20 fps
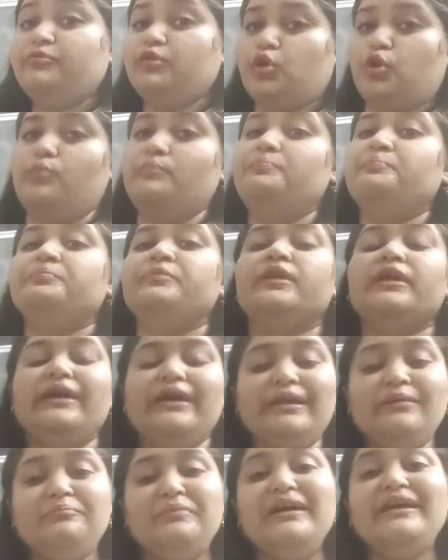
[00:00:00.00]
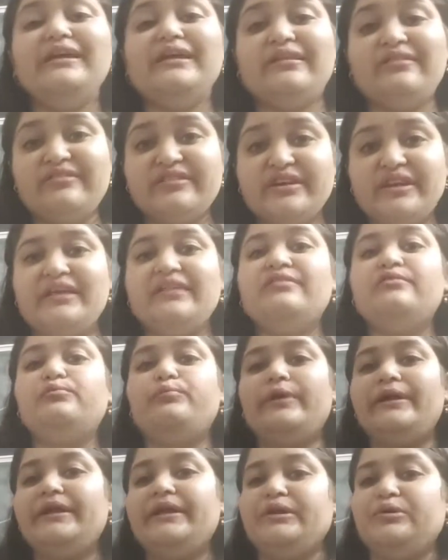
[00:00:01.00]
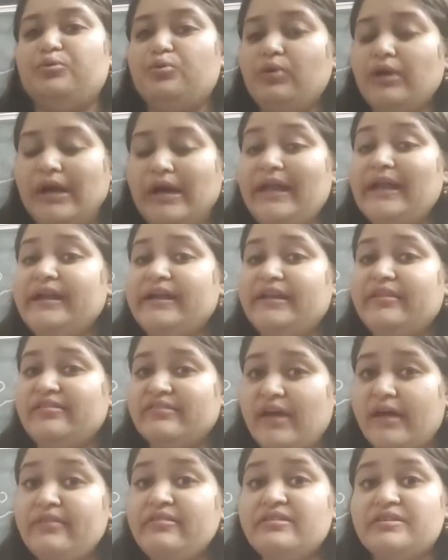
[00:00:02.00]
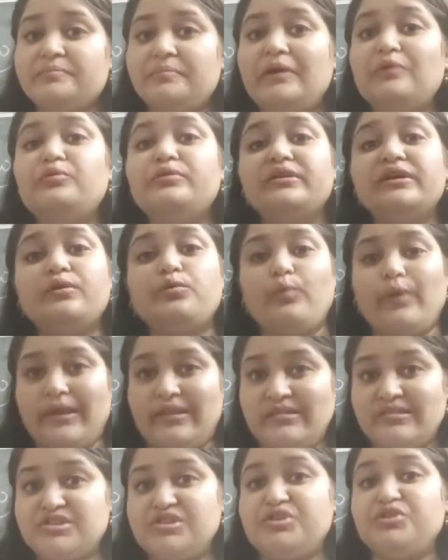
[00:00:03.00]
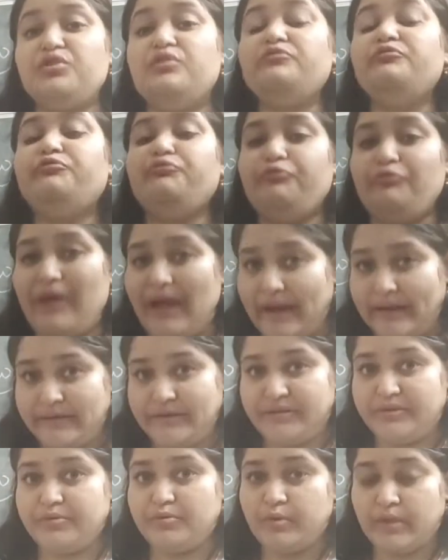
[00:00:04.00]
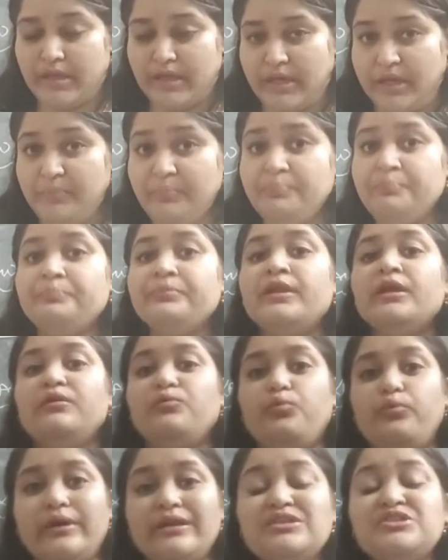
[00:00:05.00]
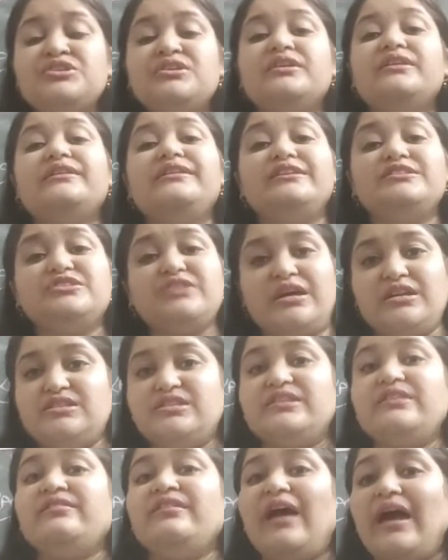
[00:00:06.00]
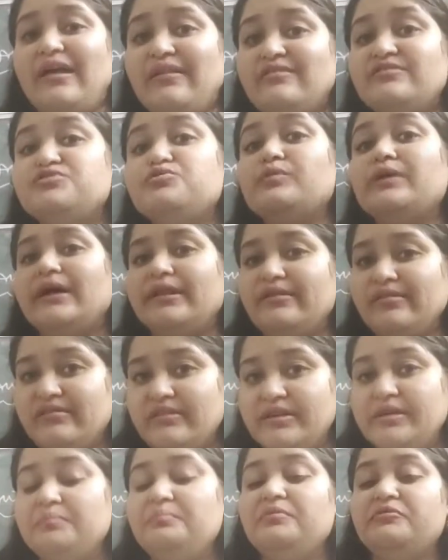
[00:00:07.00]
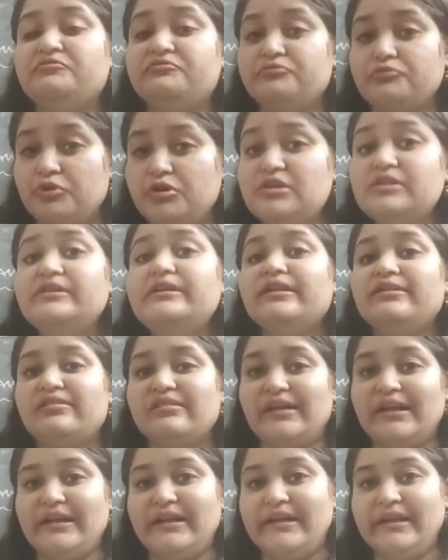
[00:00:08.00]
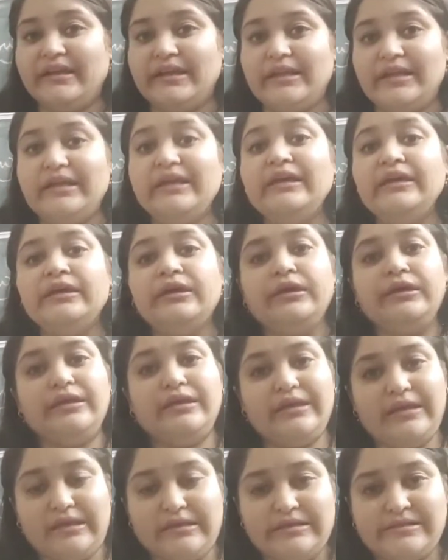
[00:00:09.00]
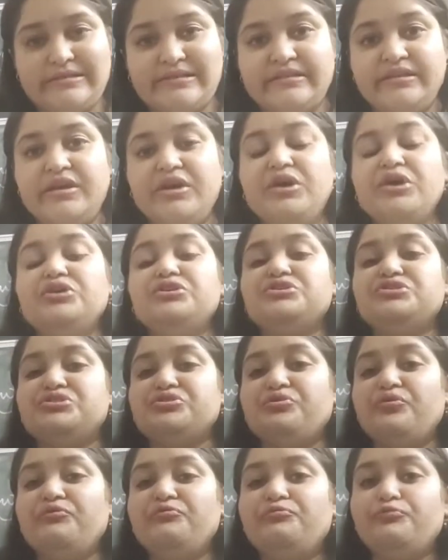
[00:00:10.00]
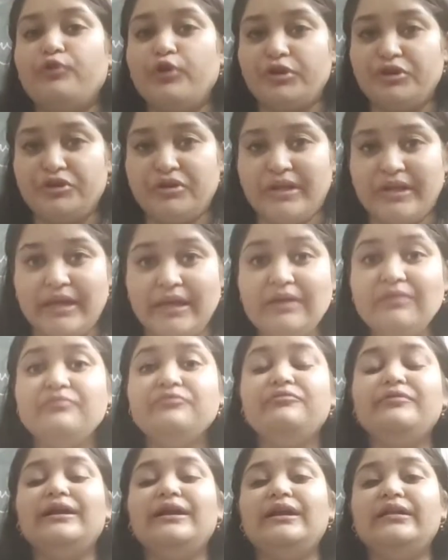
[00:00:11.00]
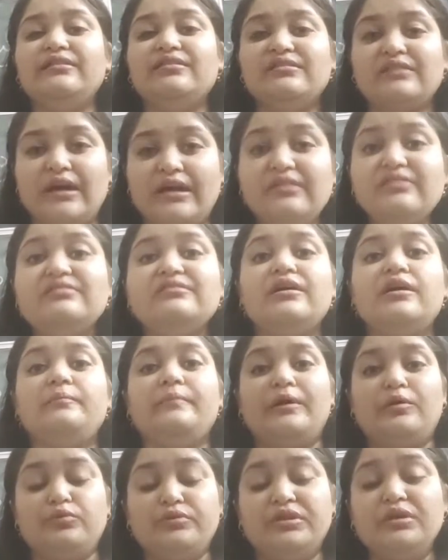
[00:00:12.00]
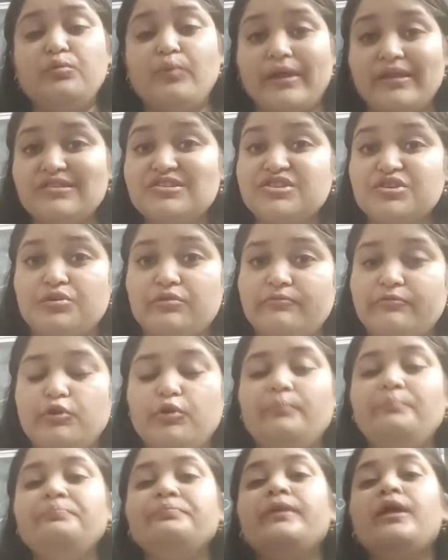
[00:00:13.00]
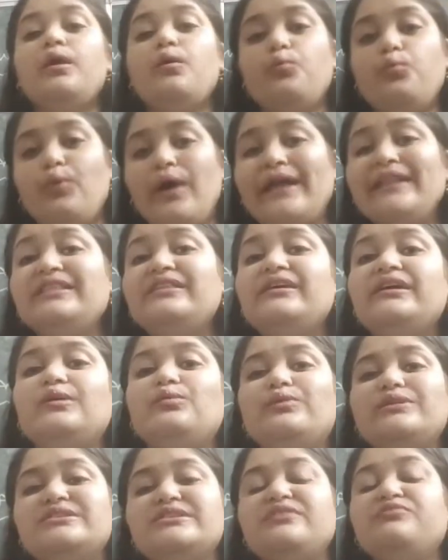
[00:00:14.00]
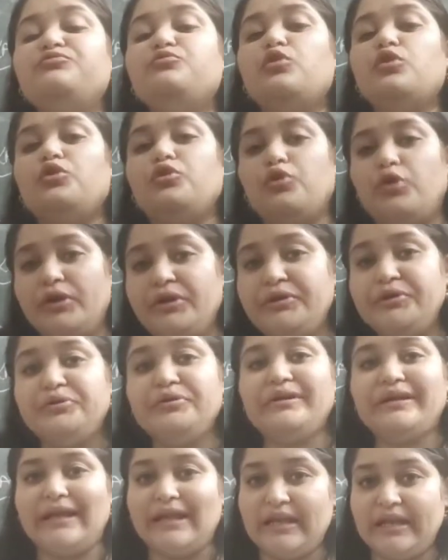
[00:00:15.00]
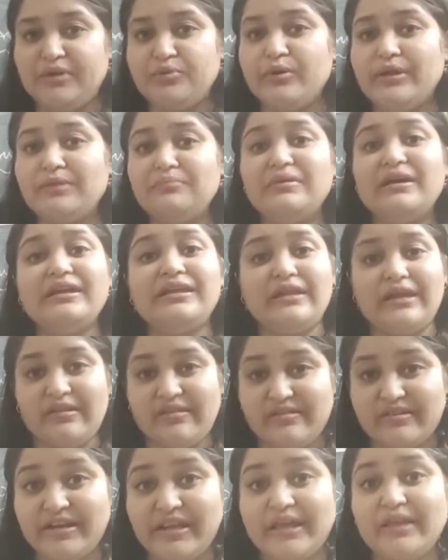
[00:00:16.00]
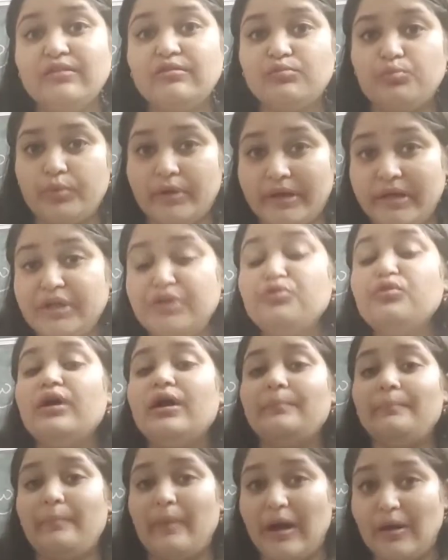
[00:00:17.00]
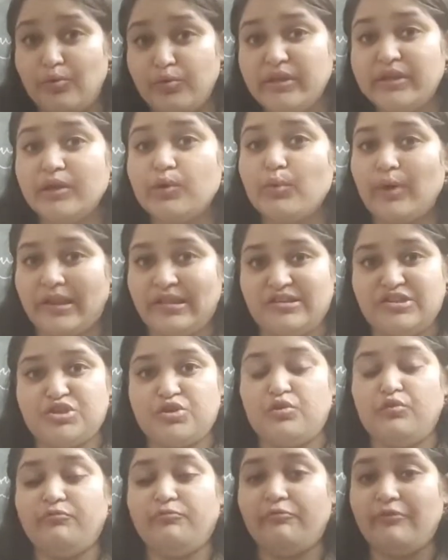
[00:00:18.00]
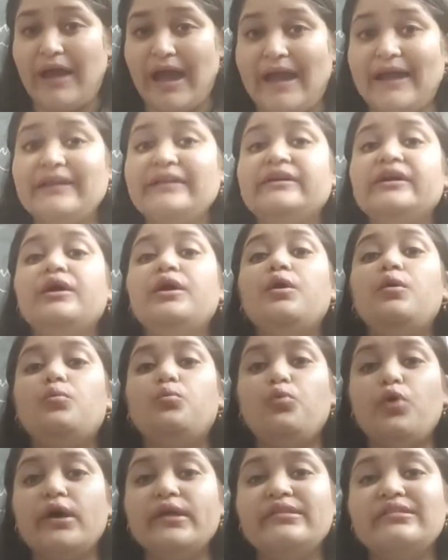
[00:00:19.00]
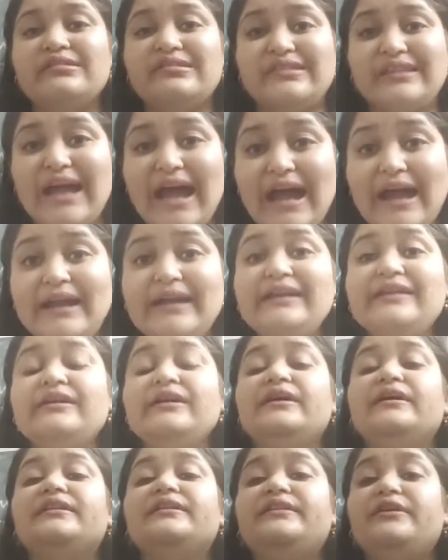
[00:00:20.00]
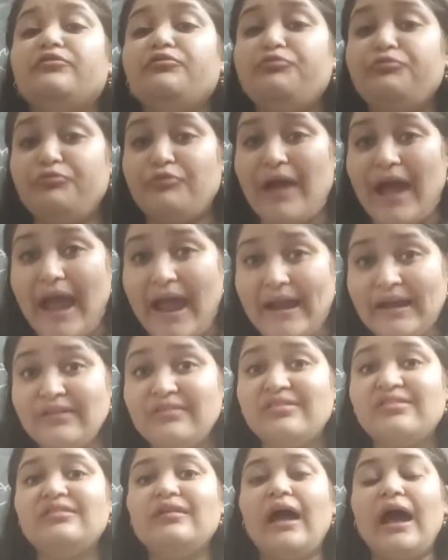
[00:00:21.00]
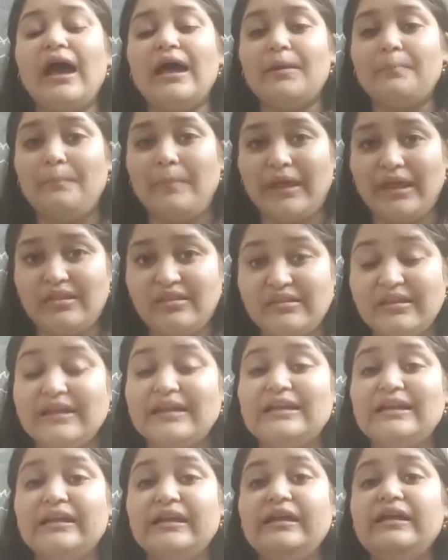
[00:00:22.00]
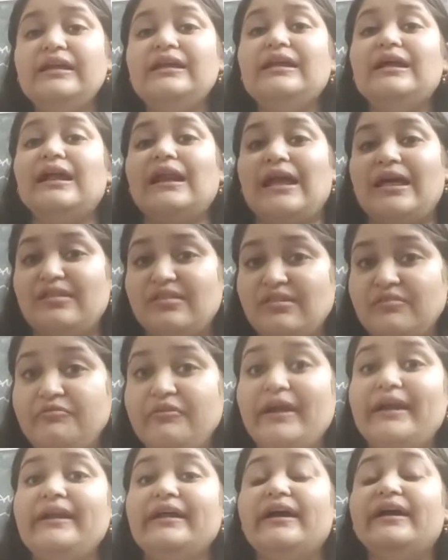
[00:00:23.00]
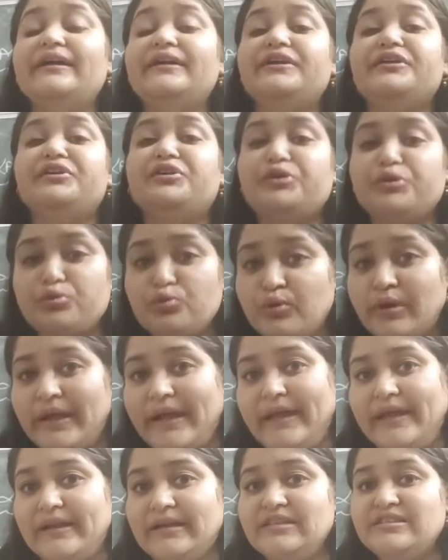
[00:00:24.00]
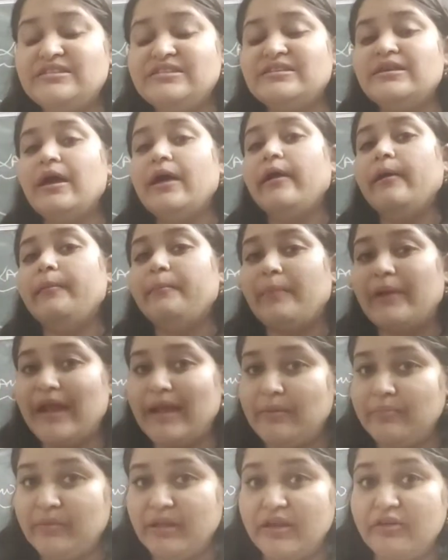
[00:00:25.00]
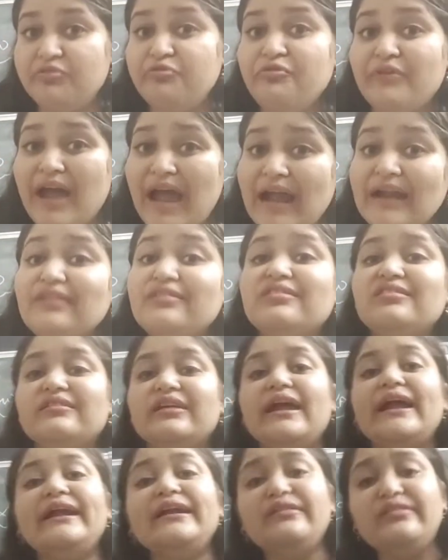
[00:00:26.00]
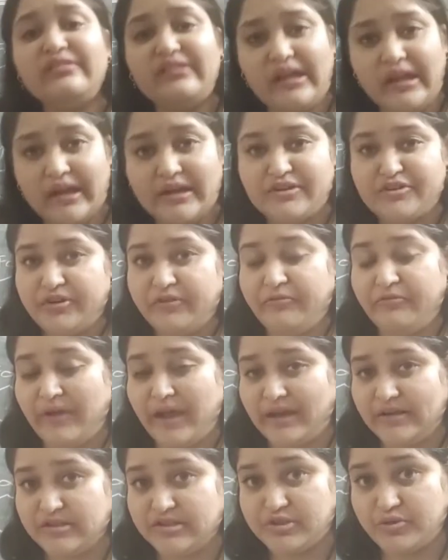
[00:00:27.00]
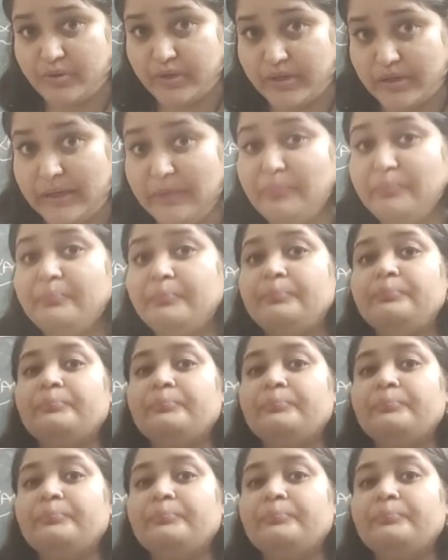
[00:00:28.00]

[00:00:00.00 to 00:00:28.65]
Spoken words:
law. In my yesterday's video, I discussed about the question of fact, okay, which the judges has to consider before deciding any case. So for today, we'll discuss about the question of law. One thing which I forgot to tell you in my yesterday's video about the question of fact was that the facts are basically classified under two heads, primary facts and secondary facts, okay.